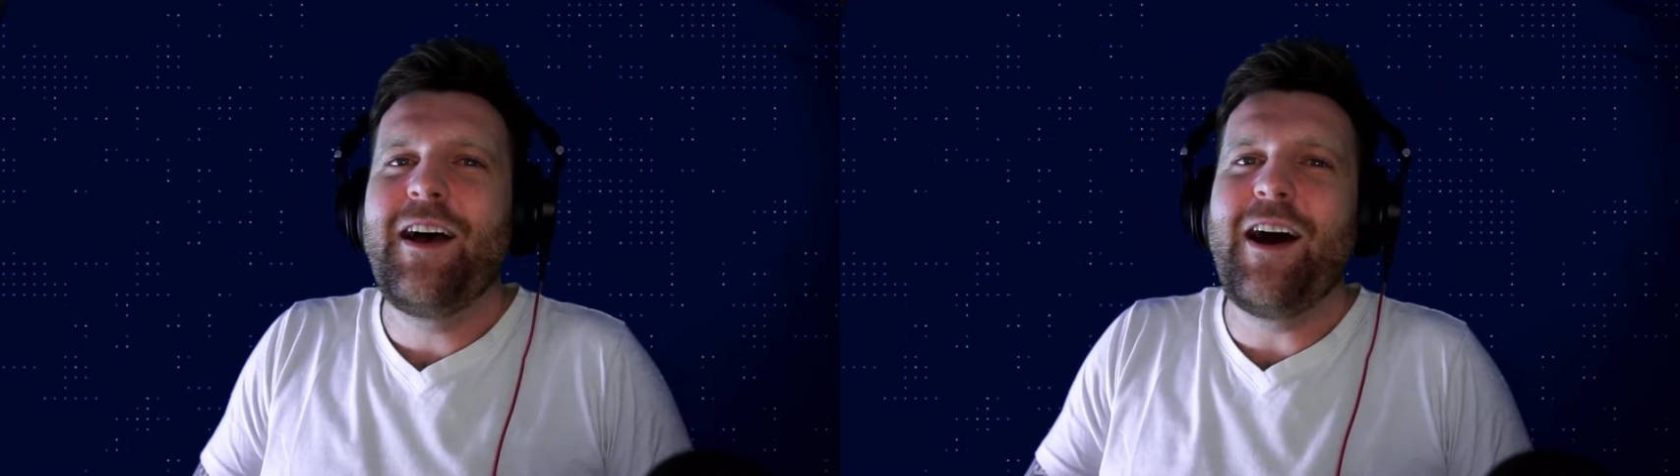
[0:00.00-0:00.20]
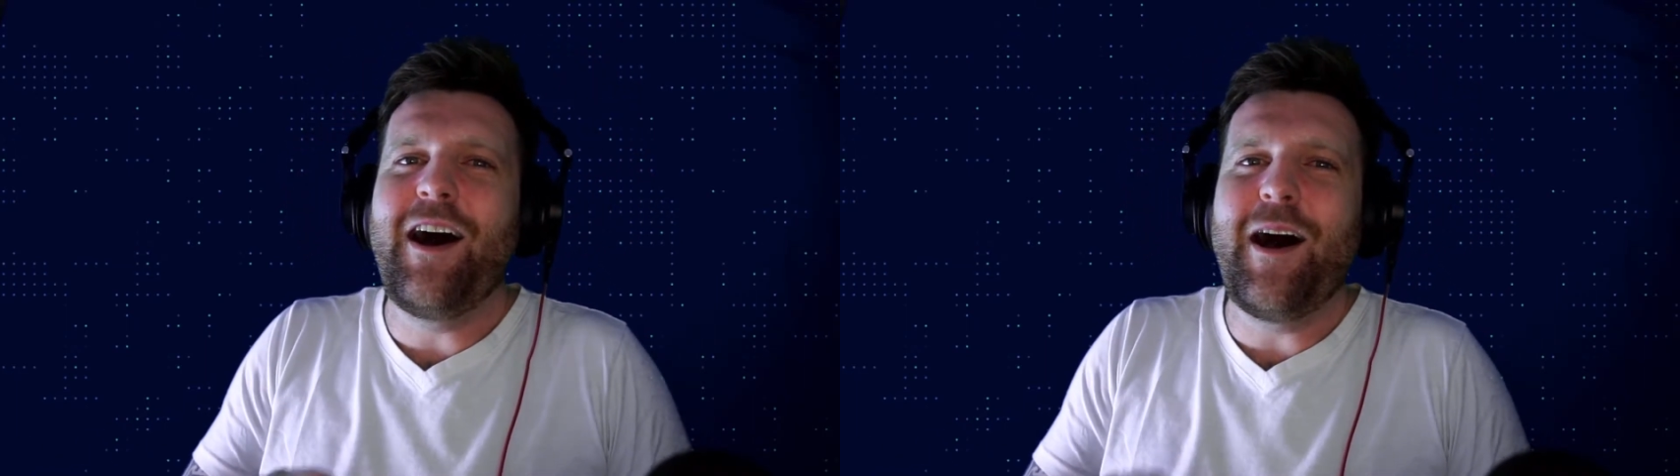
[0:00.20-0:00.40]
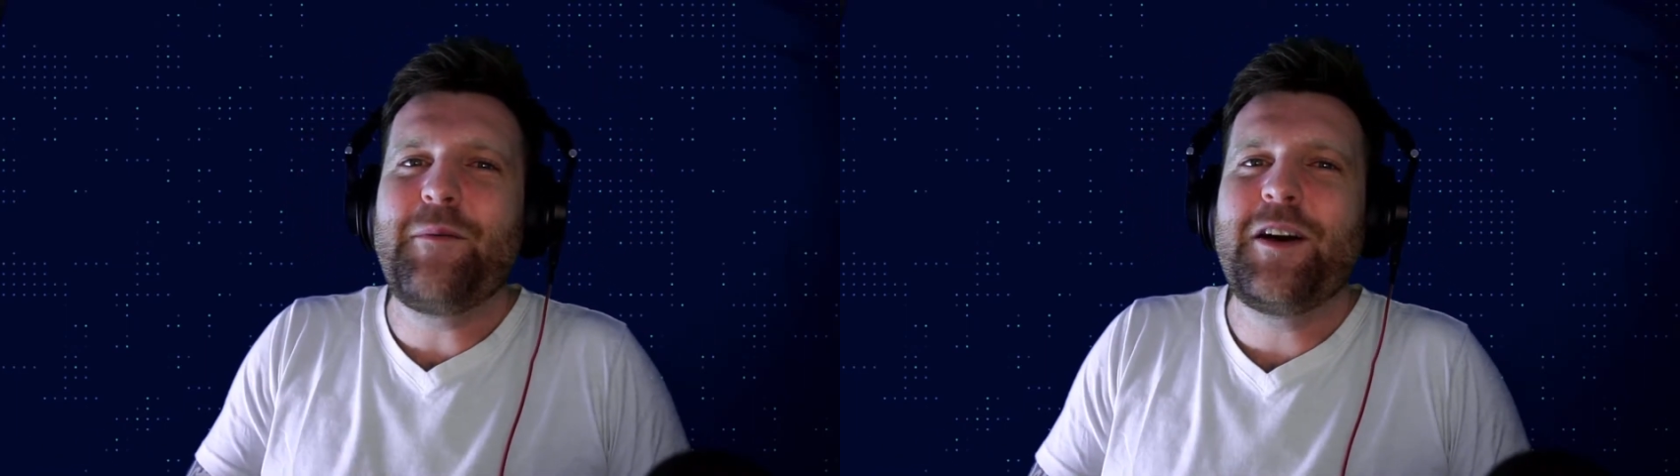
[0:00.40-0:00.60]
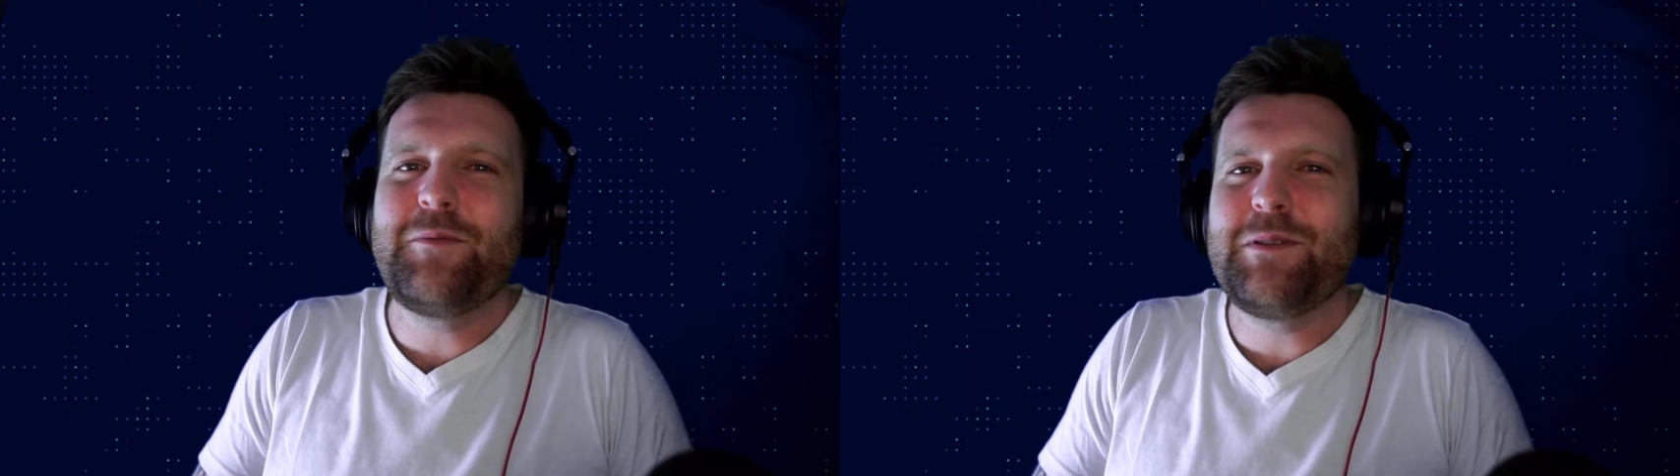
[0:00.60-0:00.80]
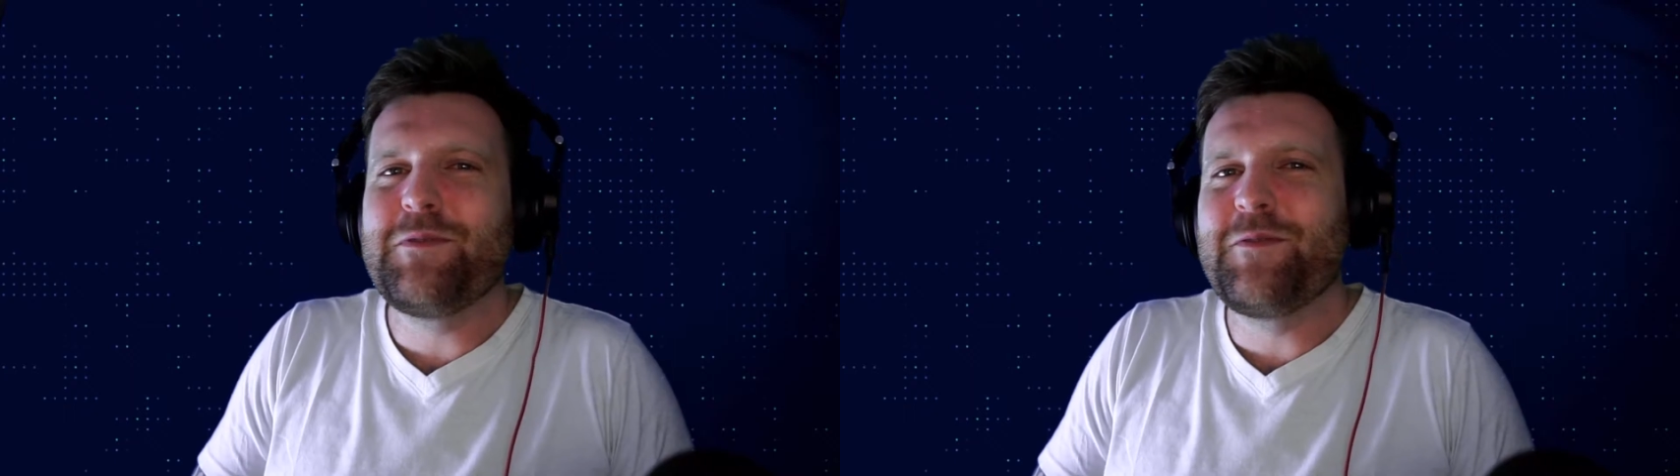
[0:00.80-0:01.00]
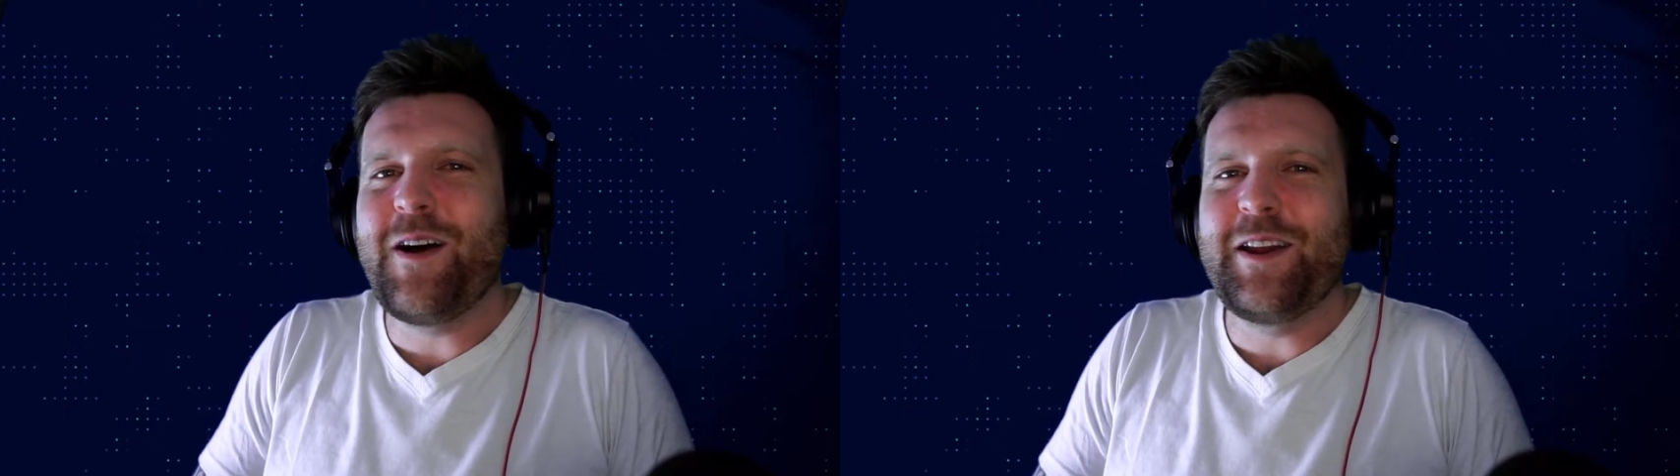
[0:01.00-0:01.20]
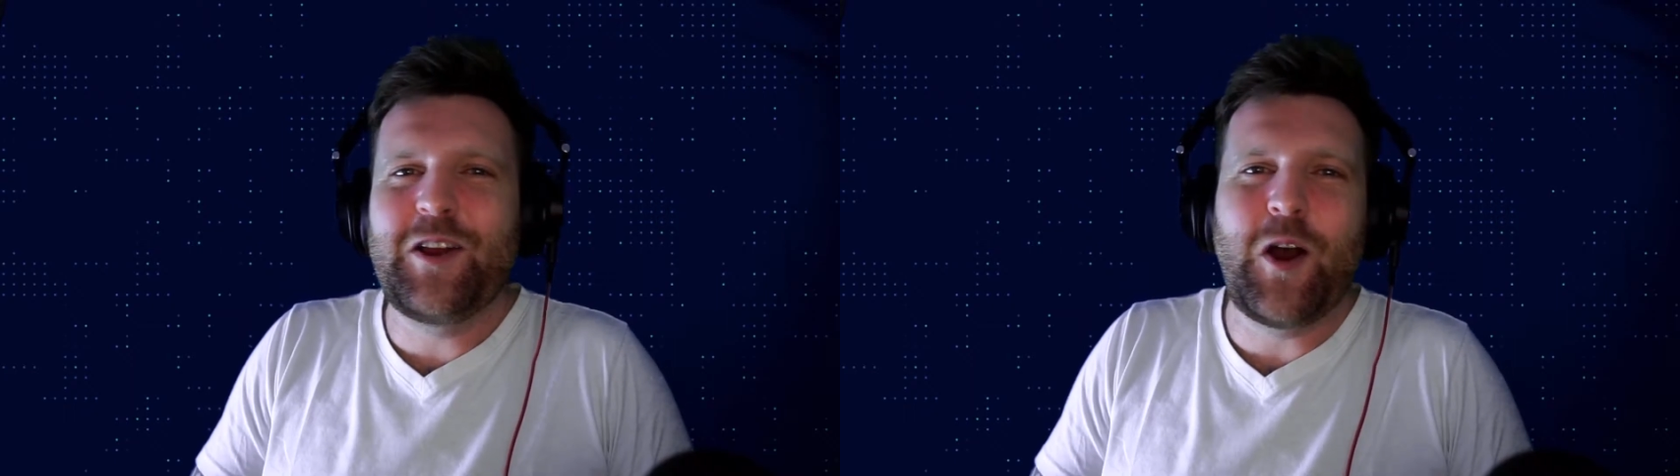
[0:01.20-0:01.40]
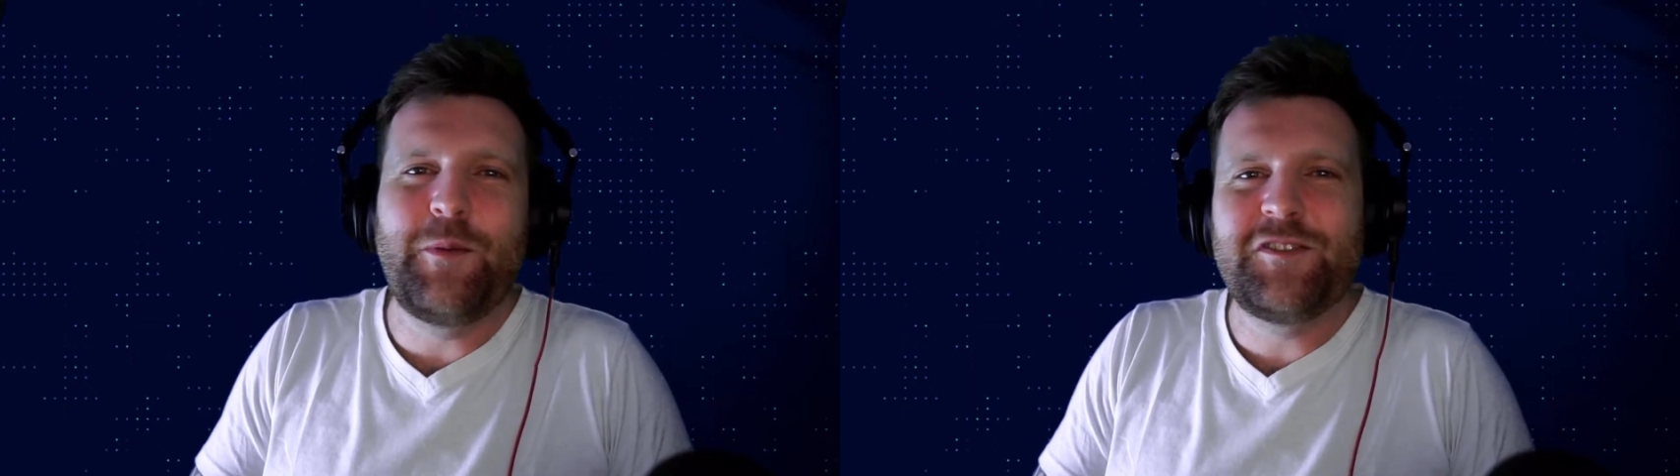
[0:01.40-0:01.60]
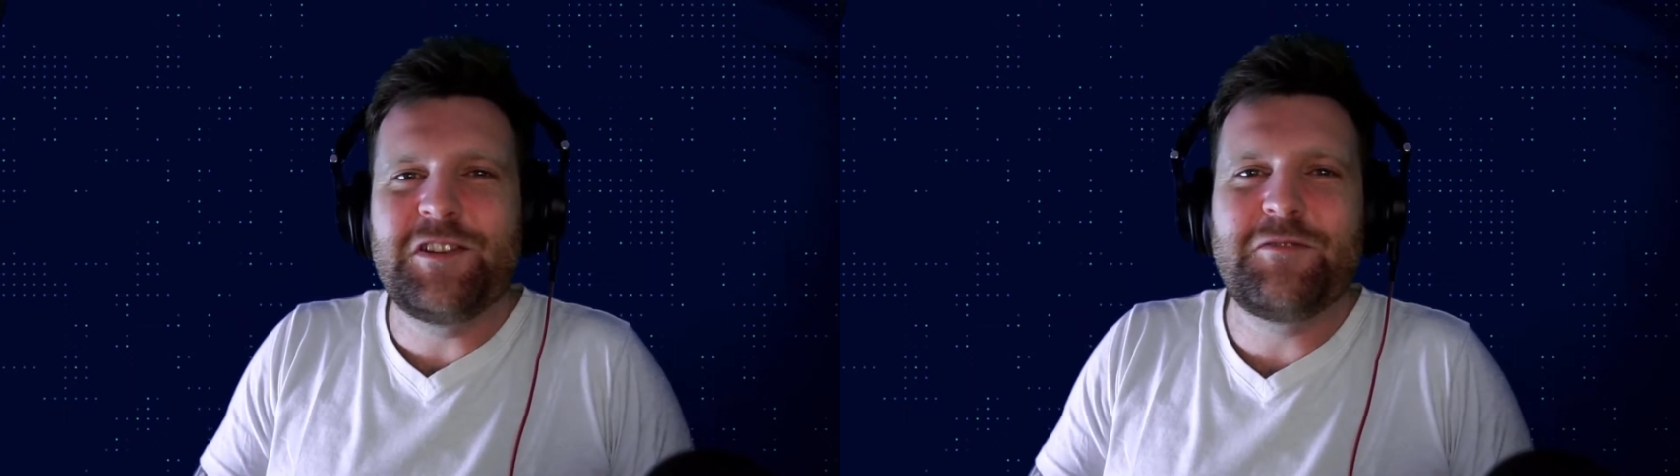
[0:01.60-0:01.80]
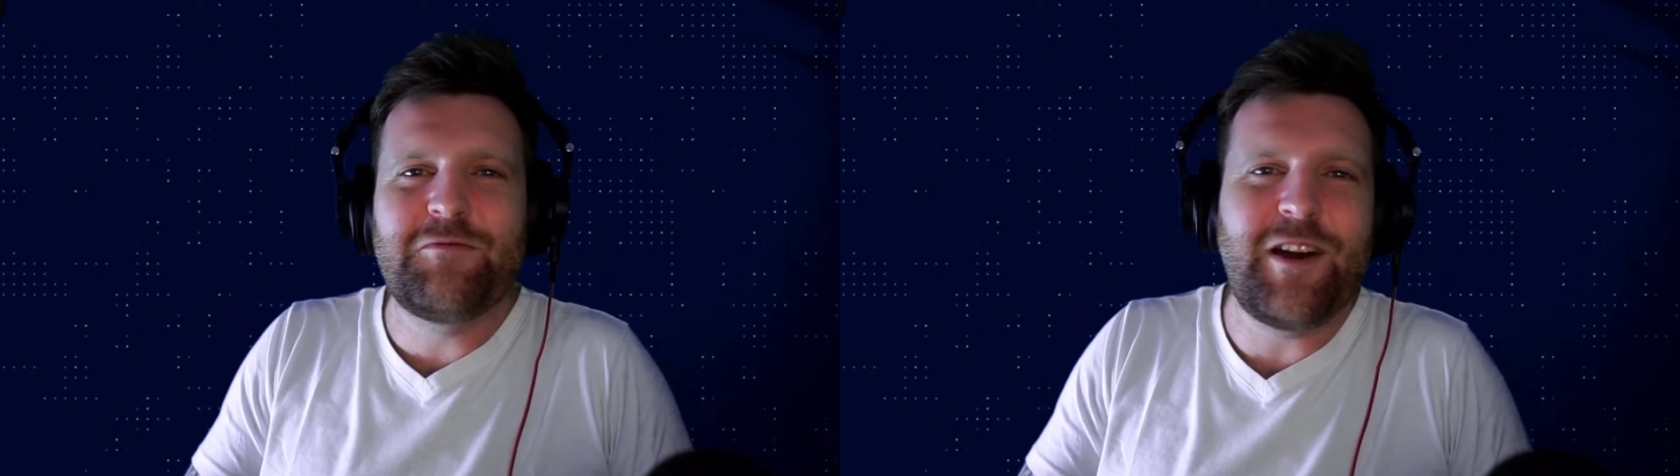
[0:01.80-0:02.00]
I'm going to be providing
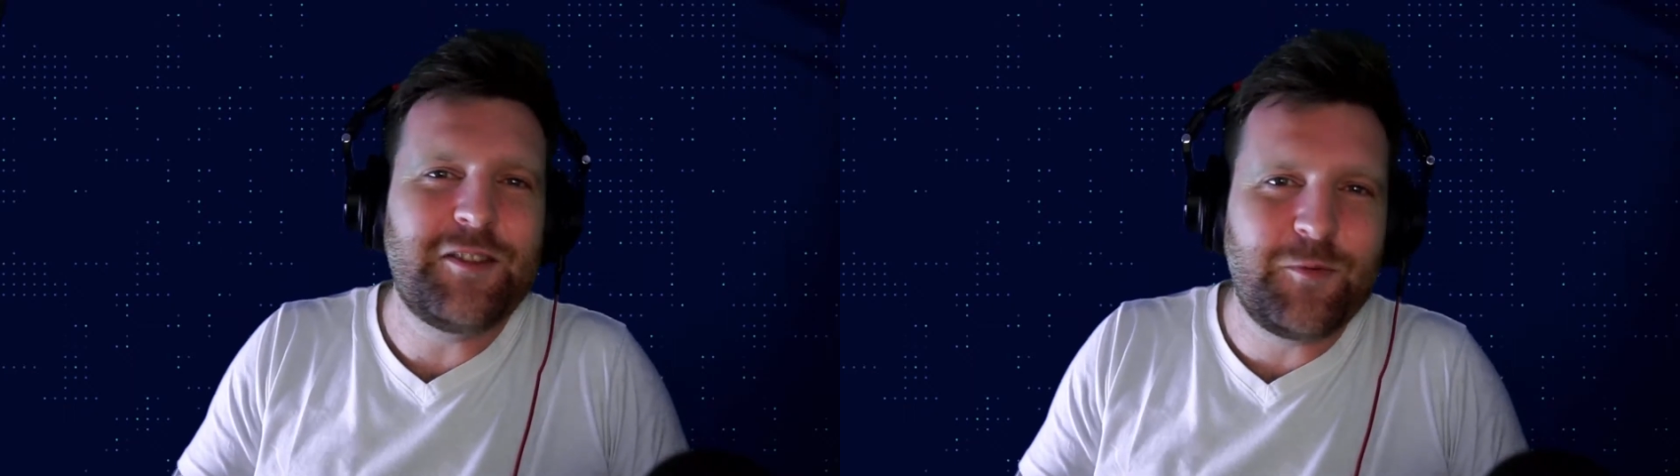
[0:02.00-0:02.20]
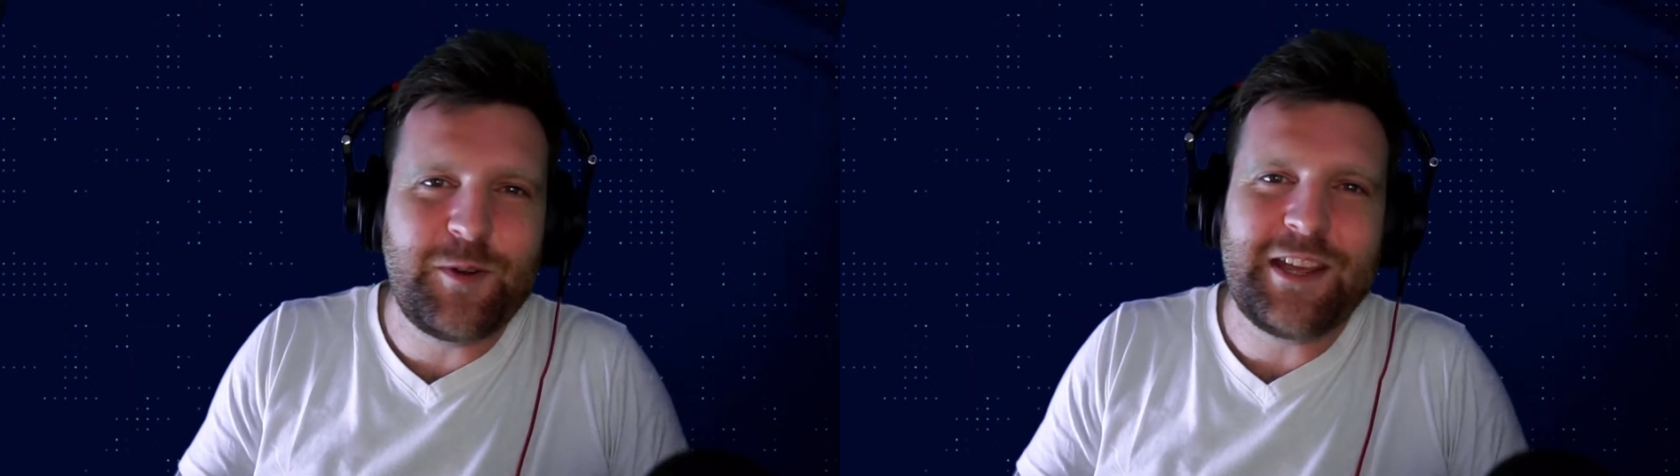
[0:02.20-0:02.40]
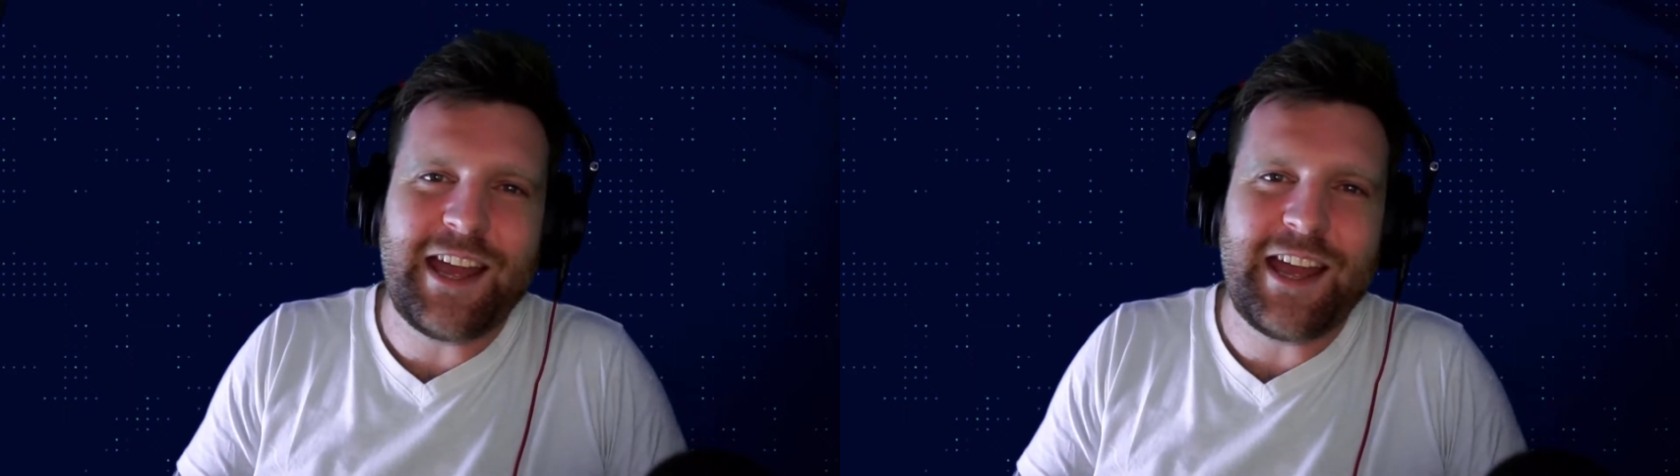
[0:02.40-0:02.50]
commentary throughout the week